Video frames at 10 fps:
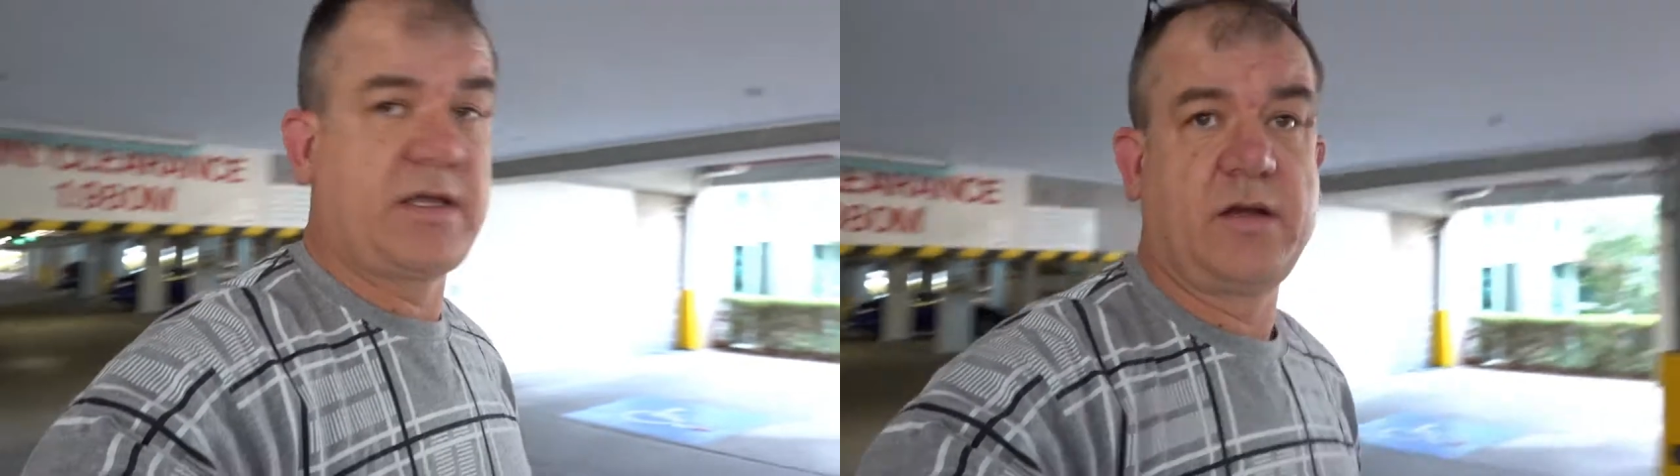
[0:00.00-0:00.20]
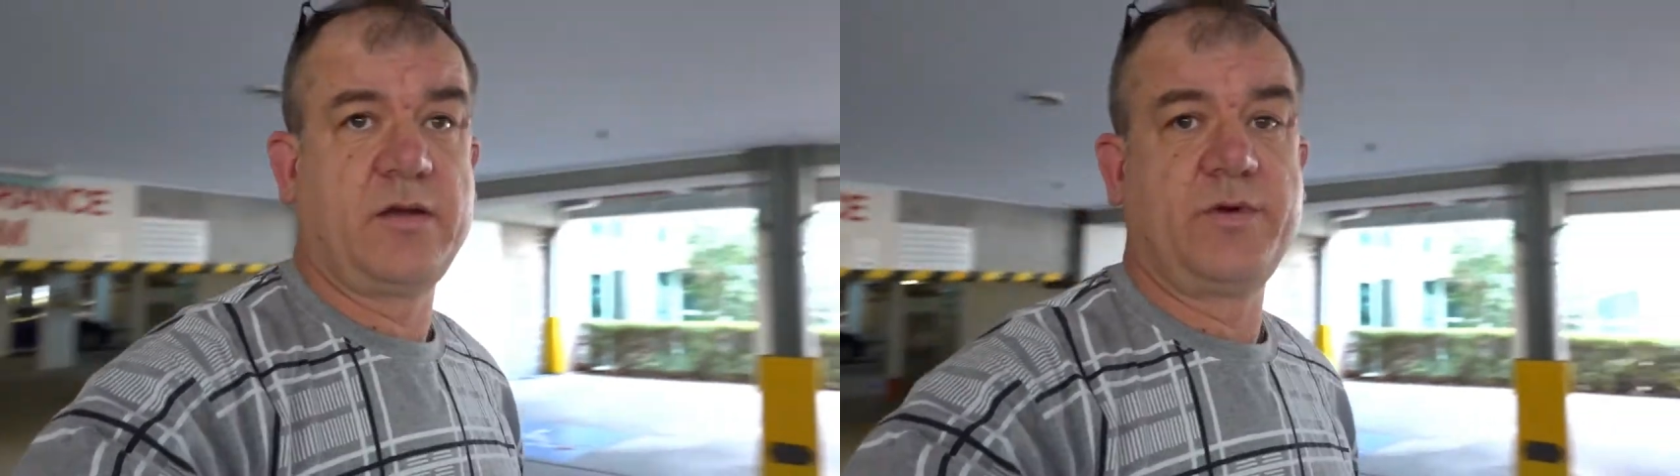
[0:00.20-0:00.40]

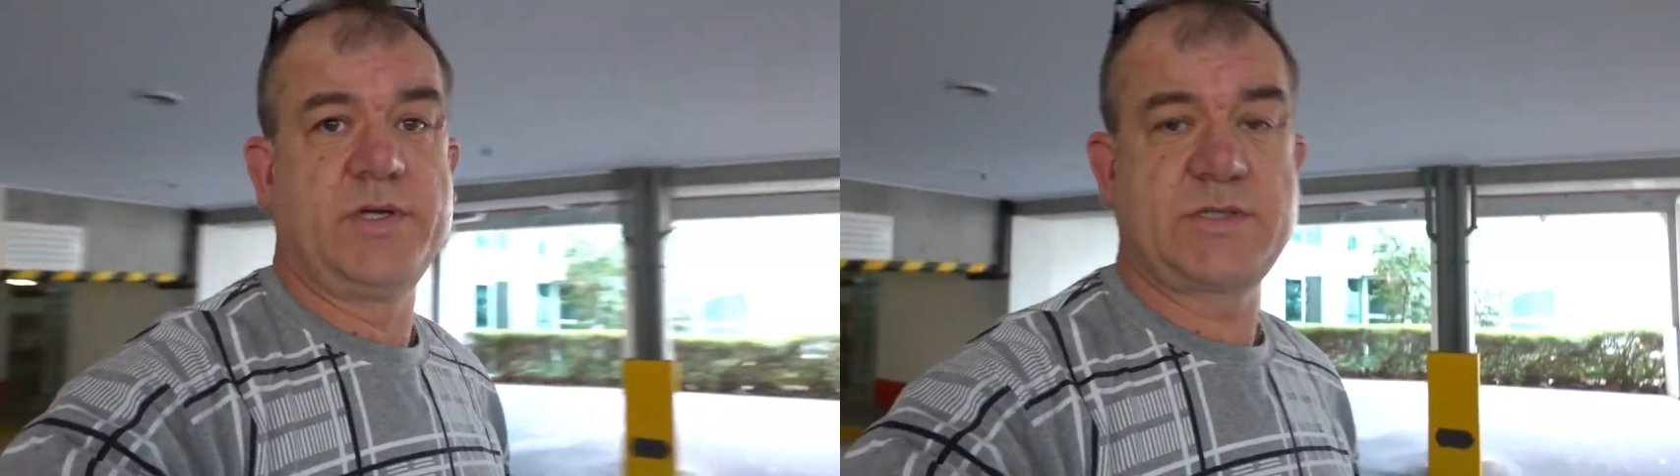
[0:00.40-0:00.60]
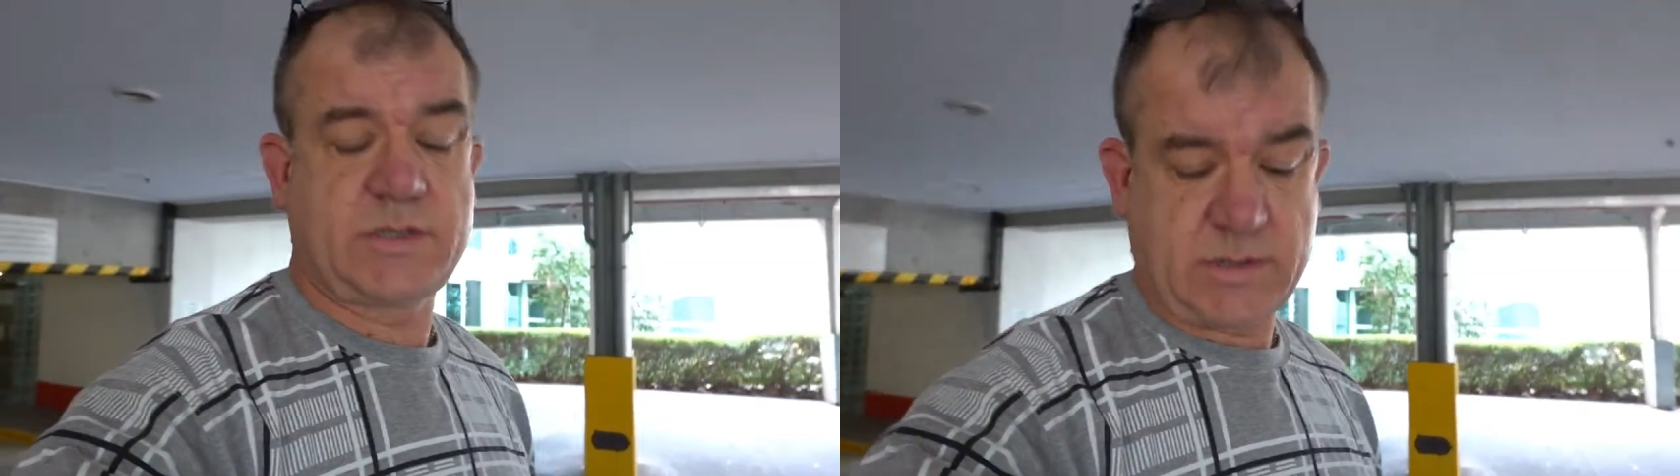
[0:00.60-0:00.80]
at own
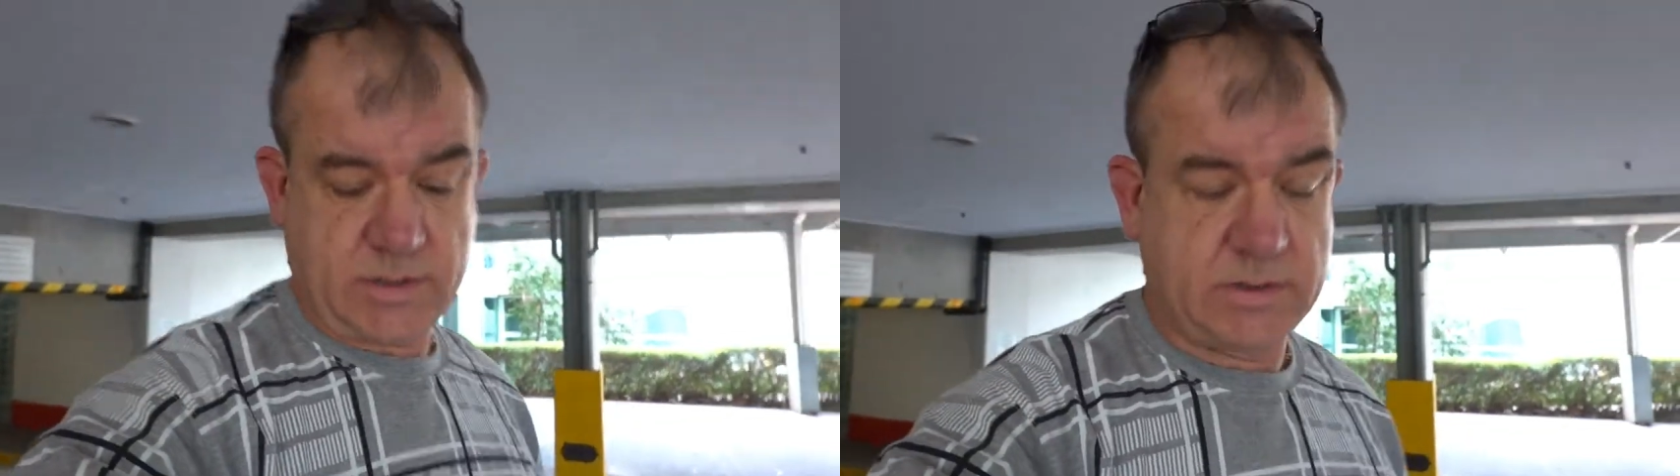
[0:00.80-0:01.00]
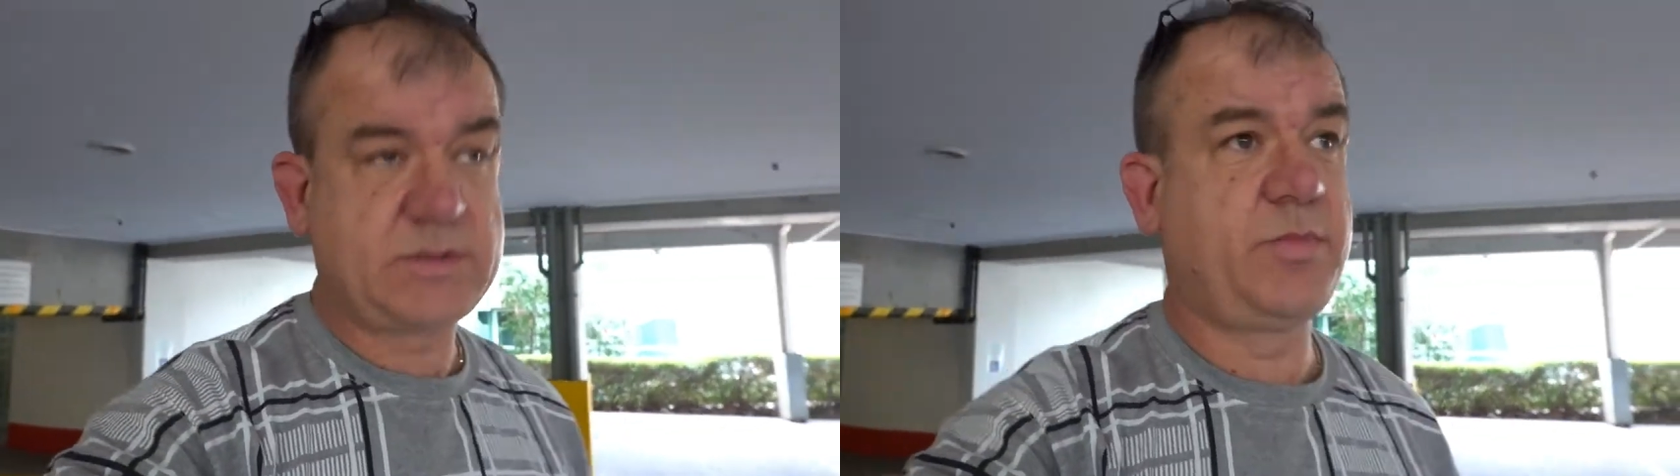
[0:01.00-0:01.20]
risks,
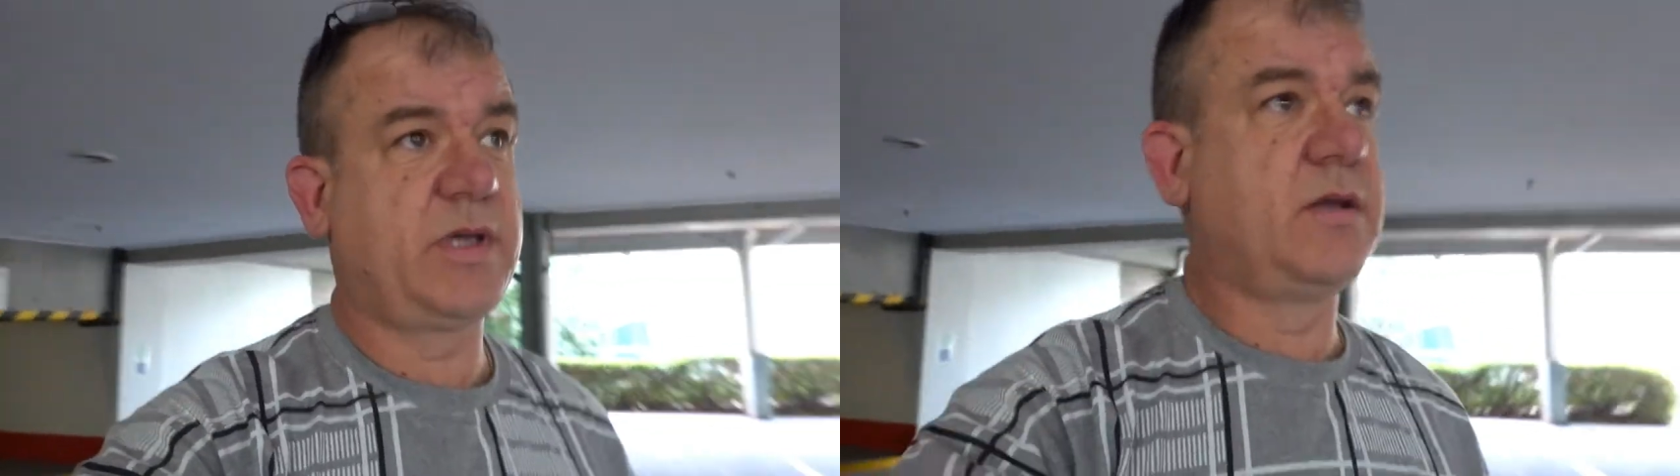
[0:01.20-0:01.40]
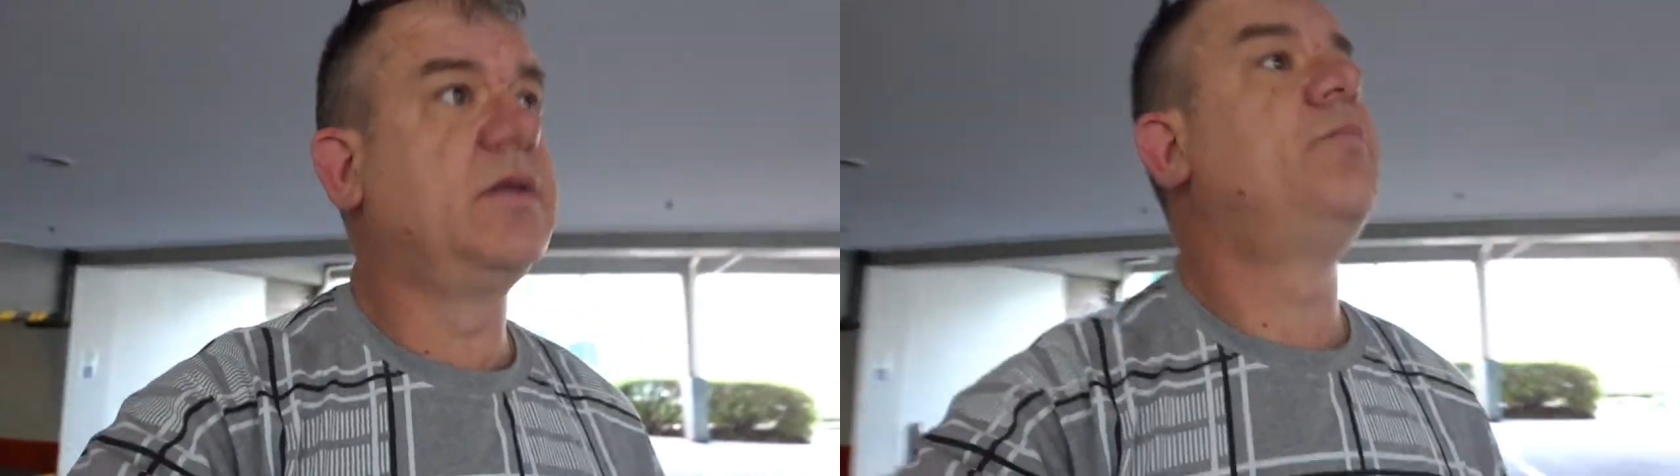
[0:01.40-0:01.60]
it's
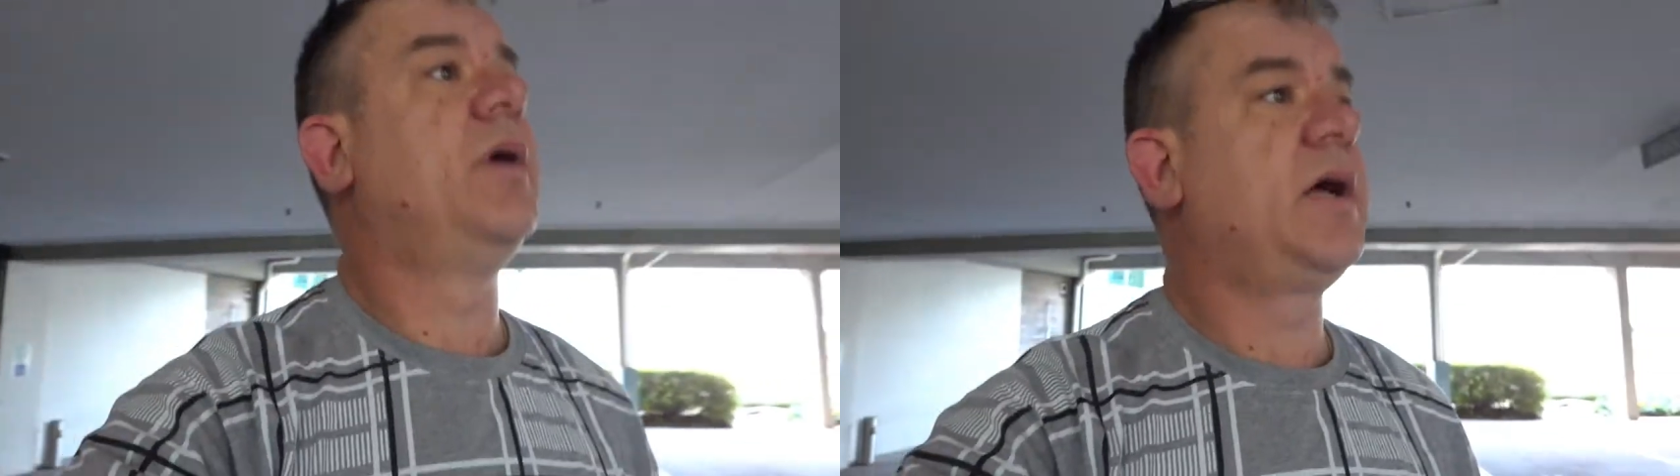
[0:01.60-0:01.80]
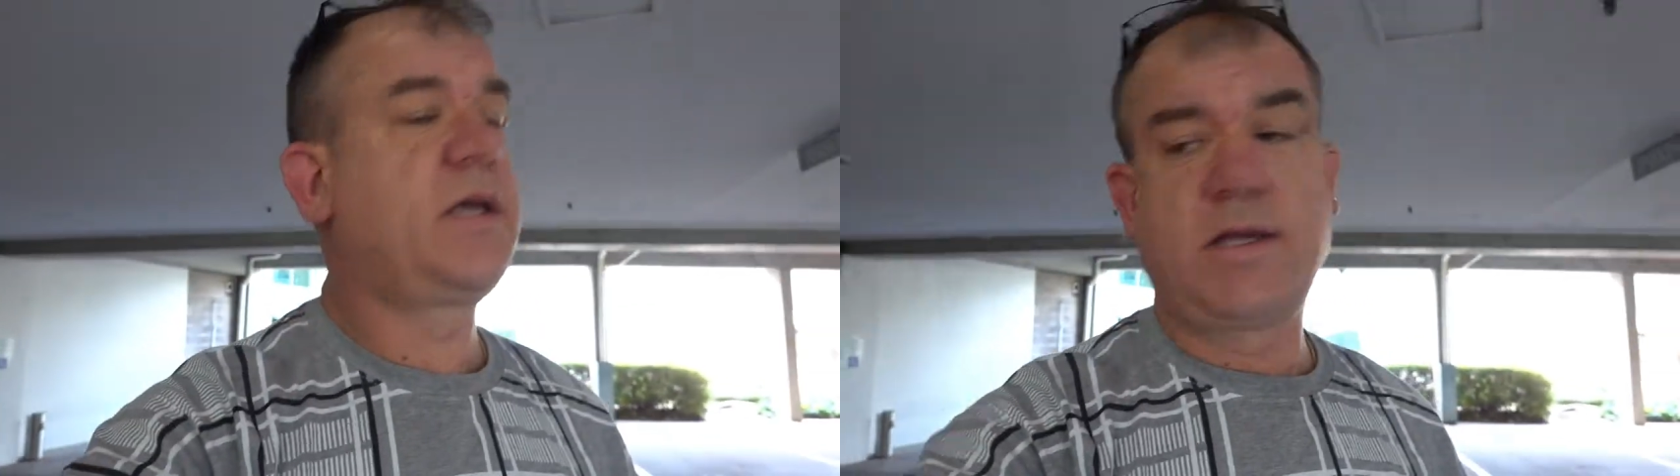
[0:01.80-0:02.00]
better than parking